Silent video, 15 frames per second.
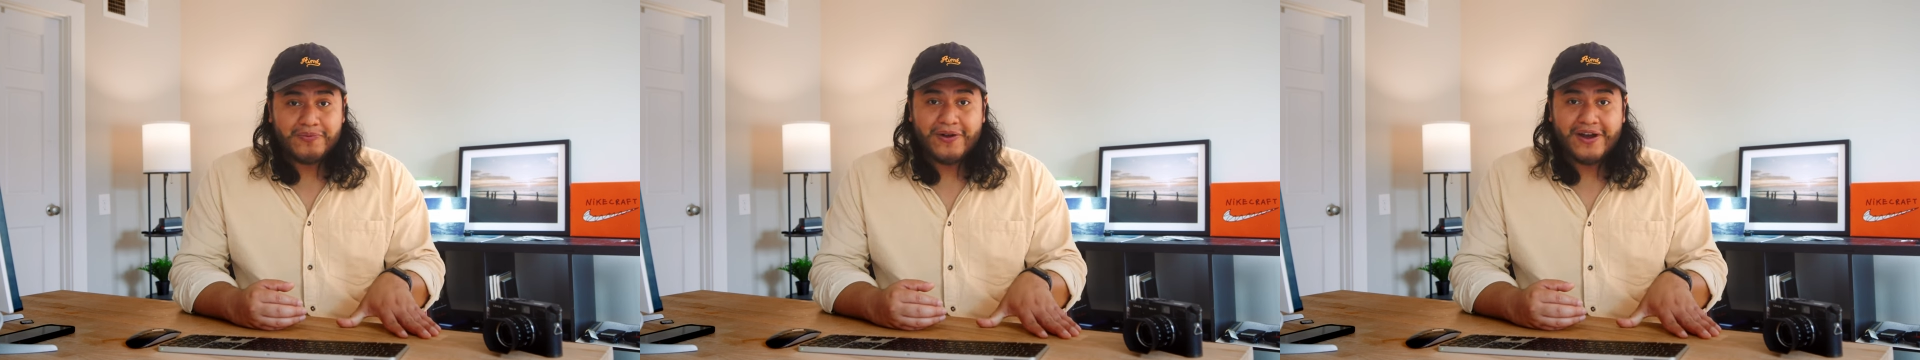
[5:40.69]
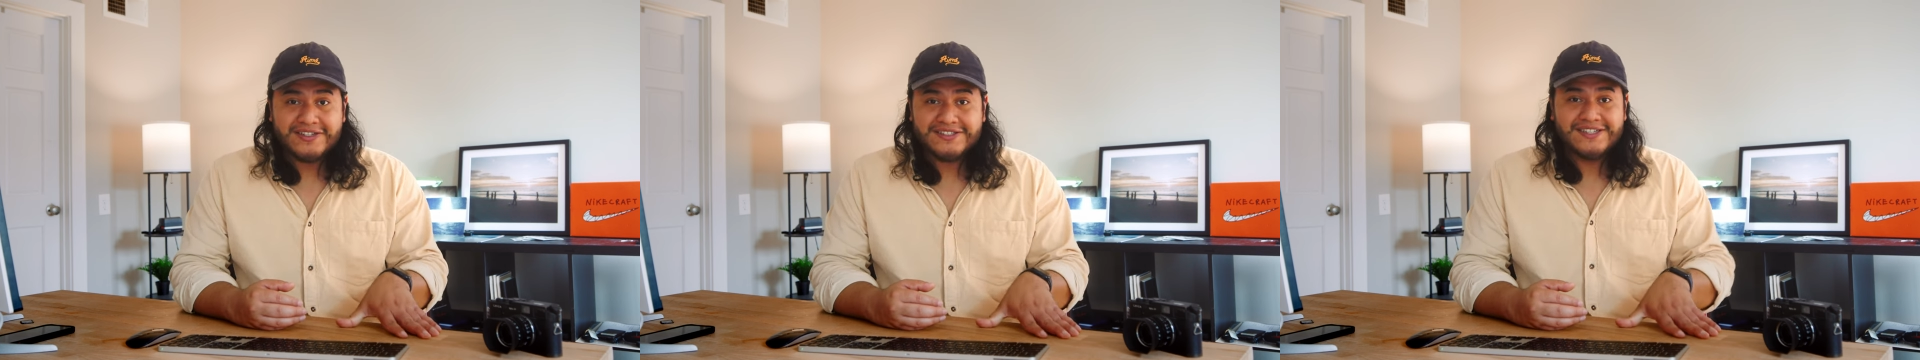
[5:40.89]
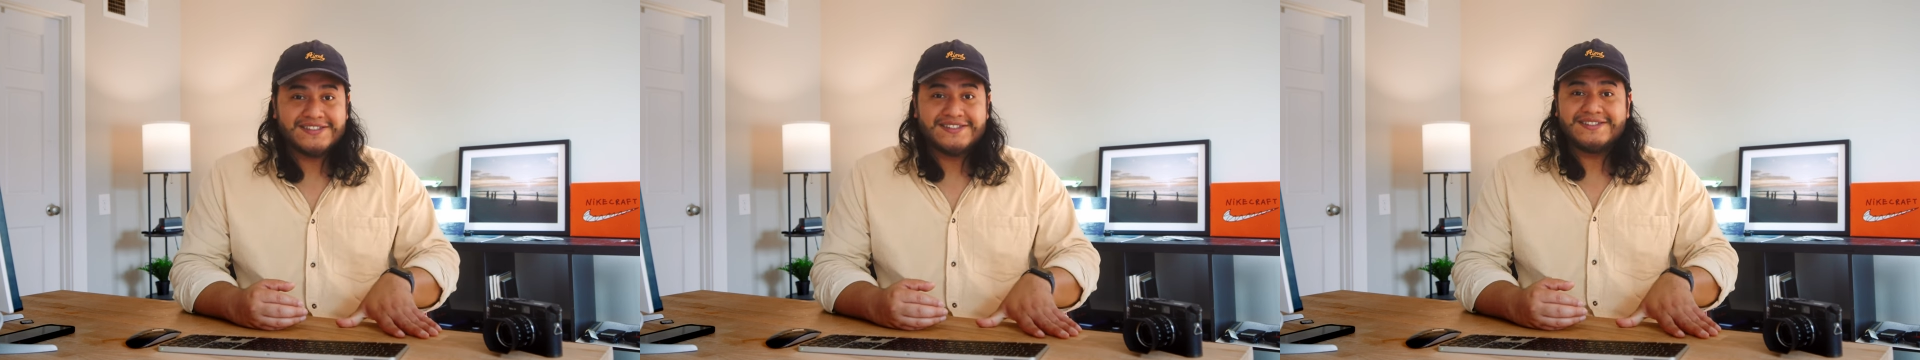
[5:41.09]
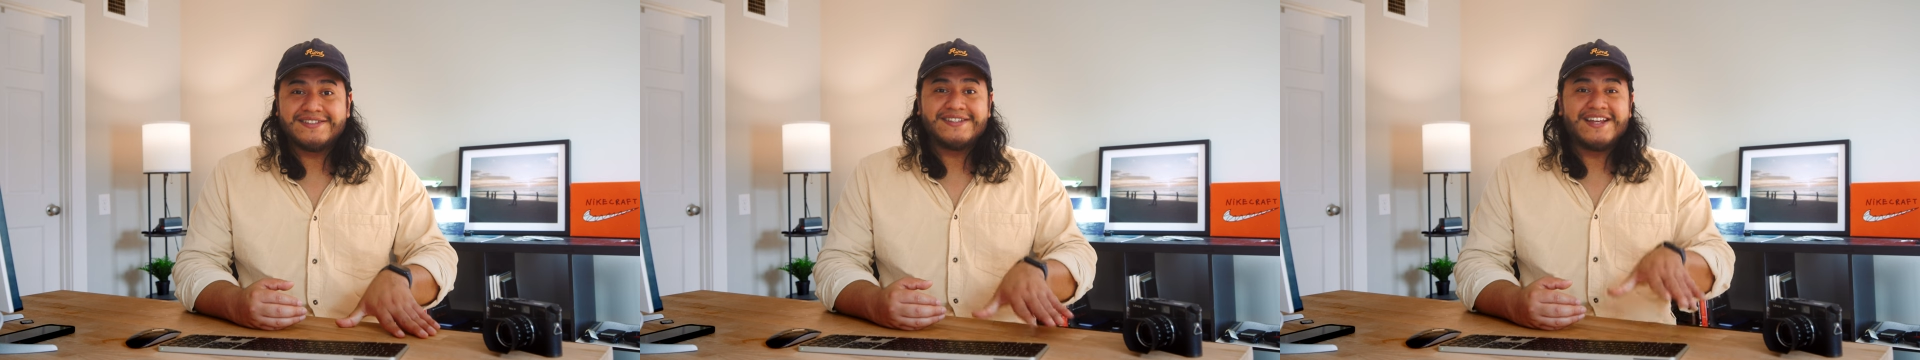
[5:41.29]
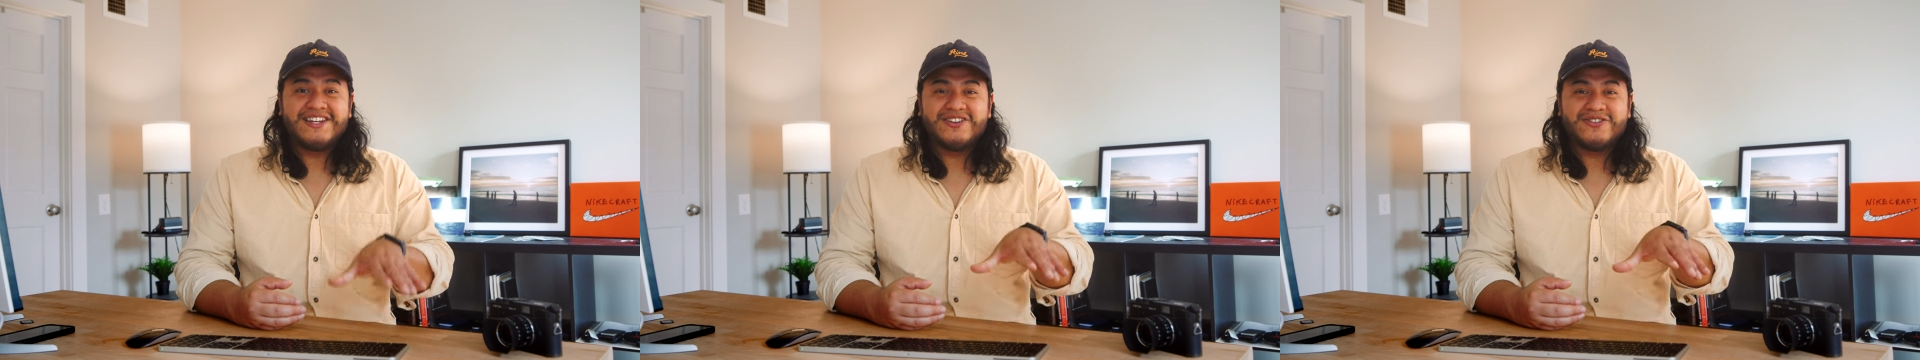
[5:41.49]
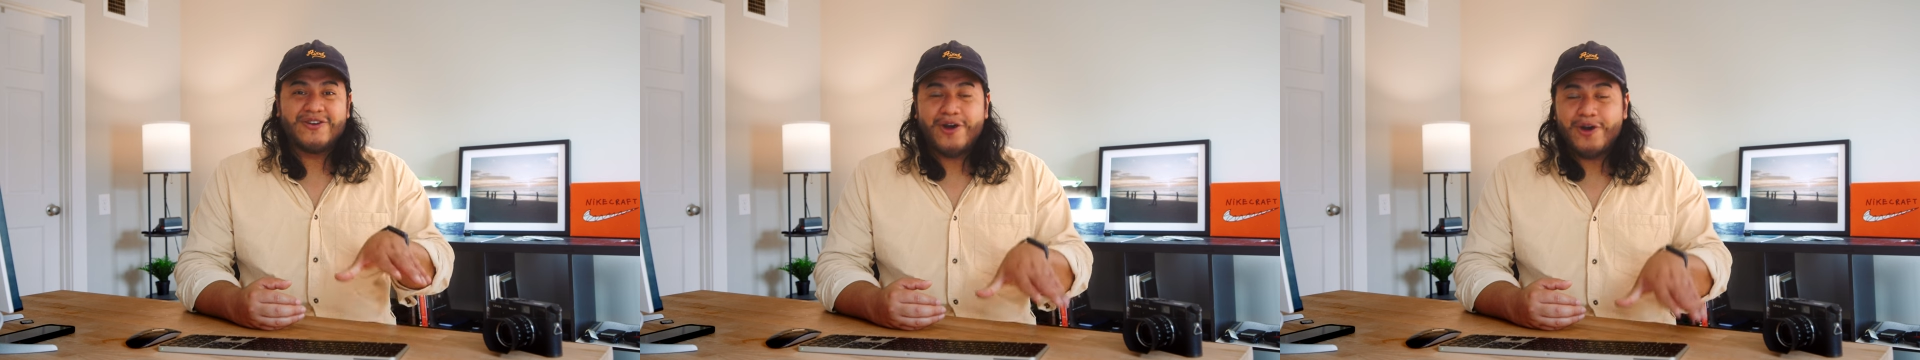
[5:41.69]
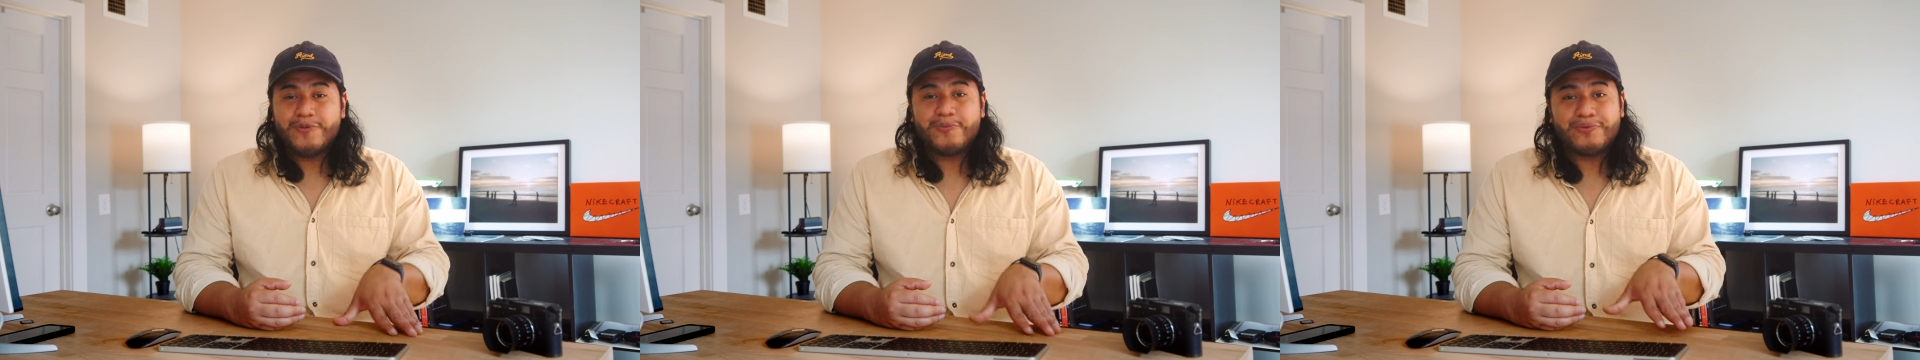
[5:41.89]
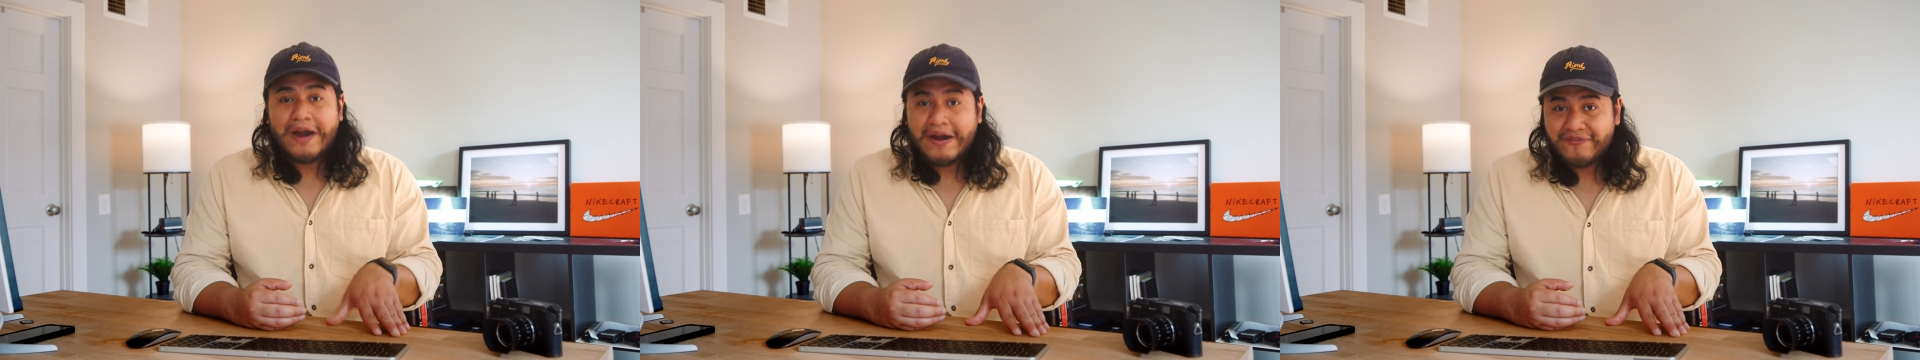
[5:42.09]
processes and your
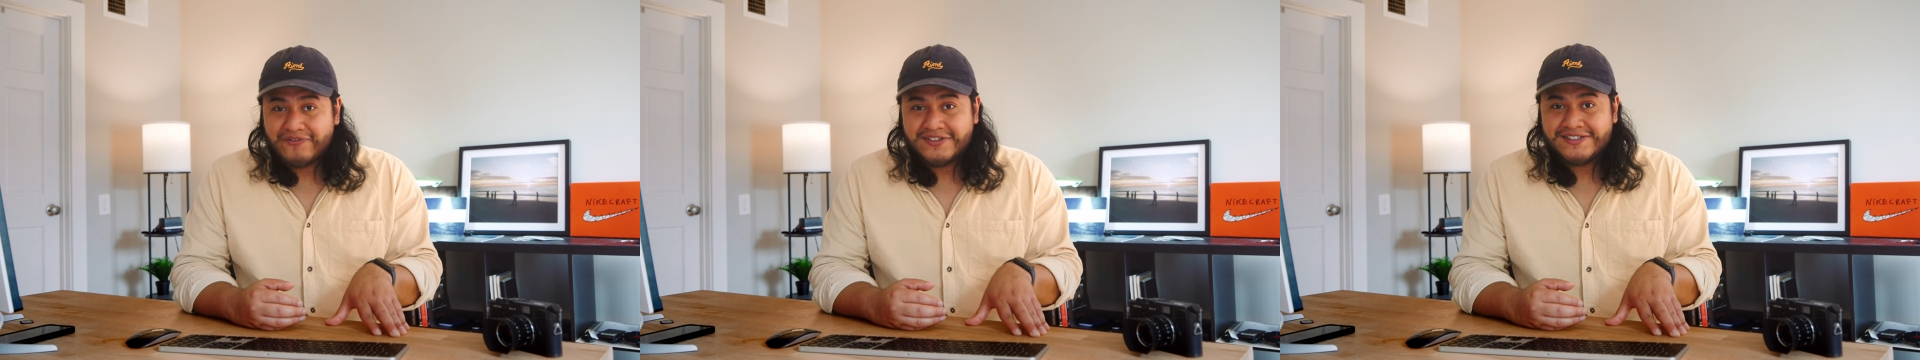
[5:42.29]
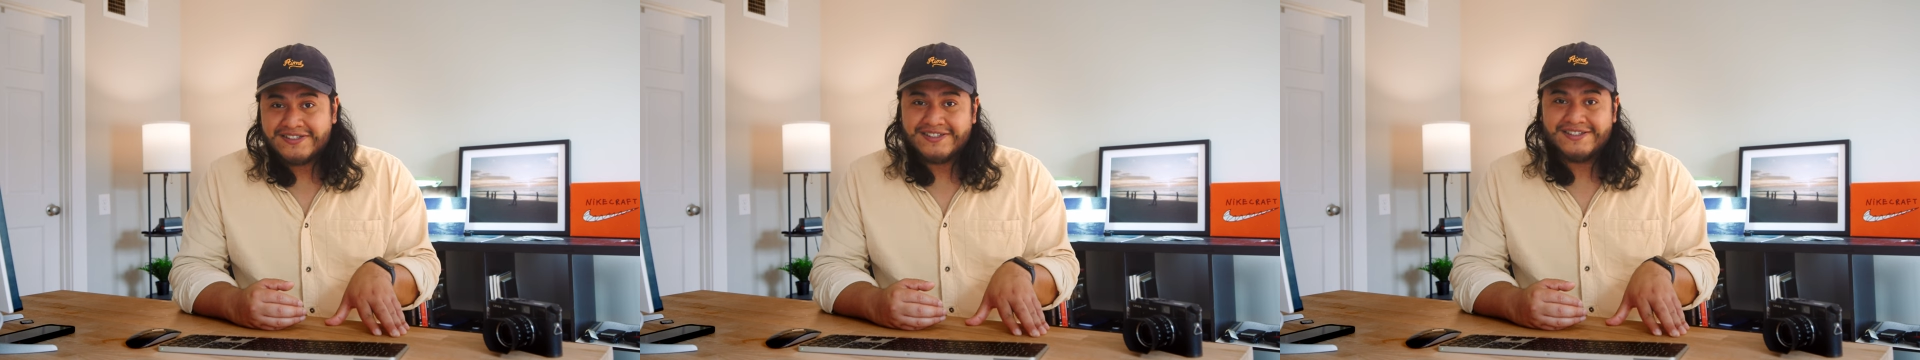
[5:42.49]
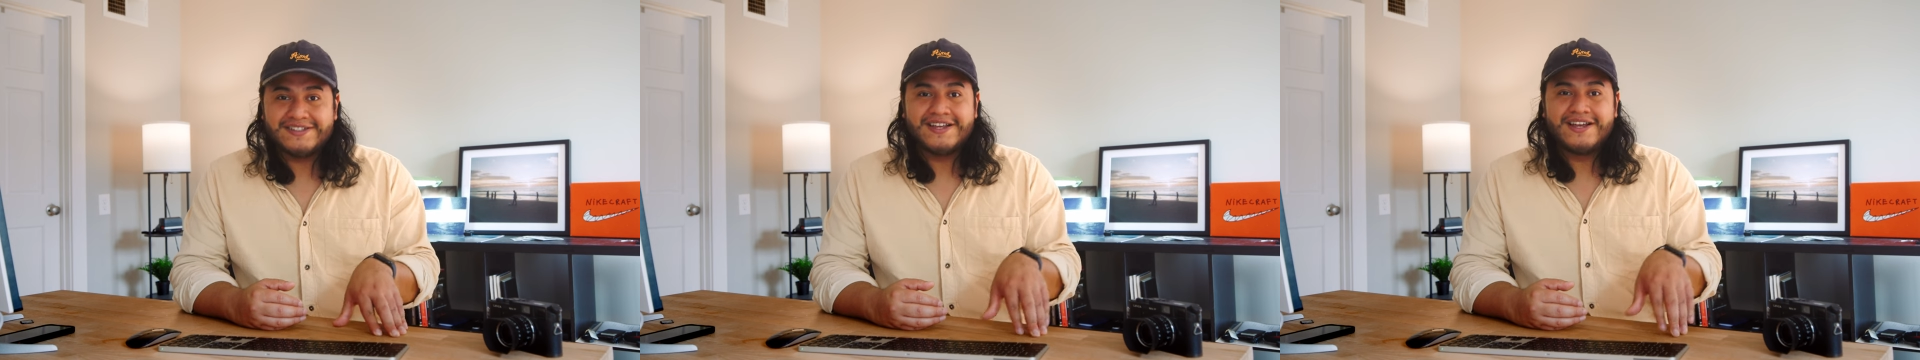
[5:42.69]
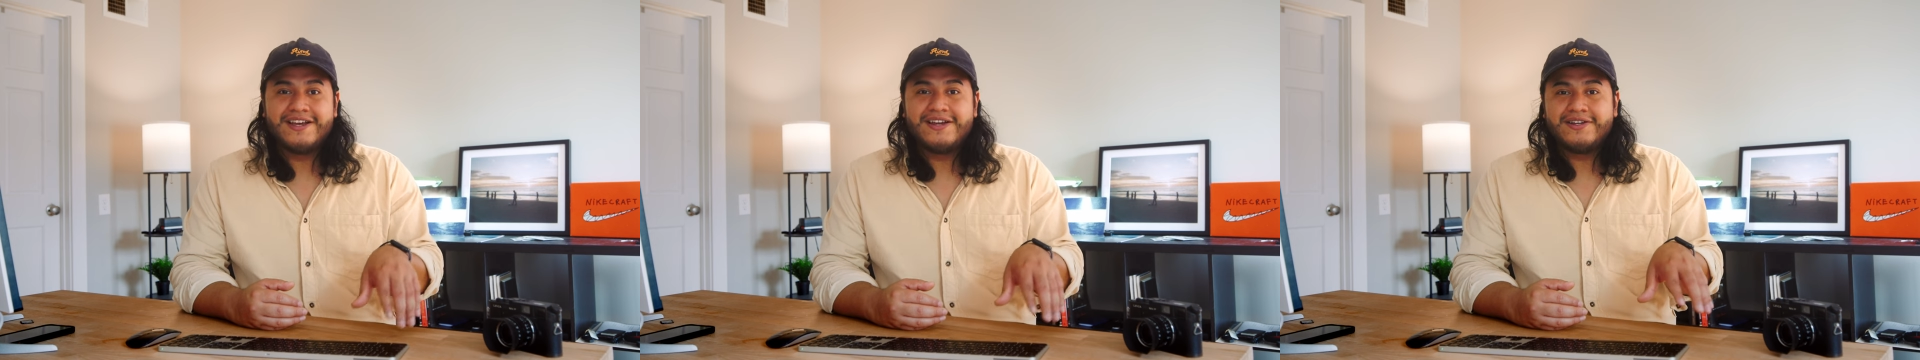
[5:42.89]
own preferences